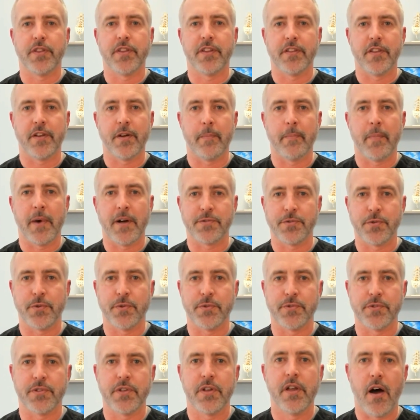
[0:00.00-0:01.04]
that their
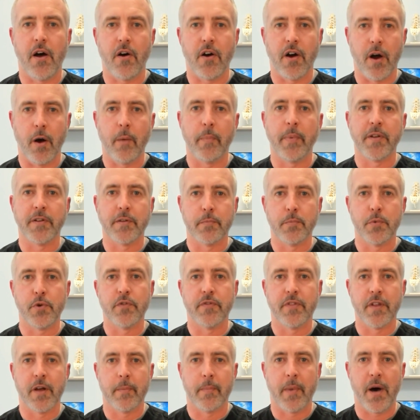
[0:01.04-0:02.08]
muscles are helping to
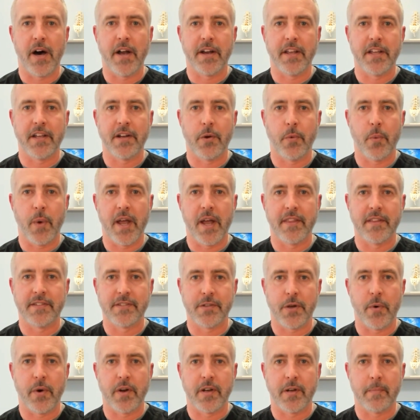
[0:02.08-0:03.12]
move their body in a way
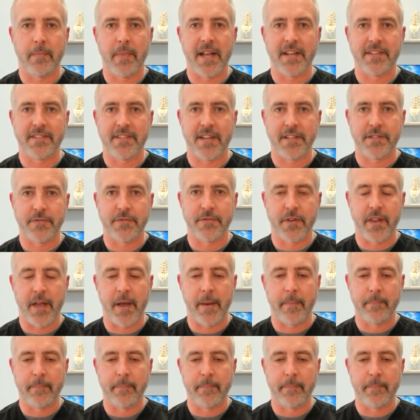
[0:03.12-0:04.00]
that's going to make sense for them.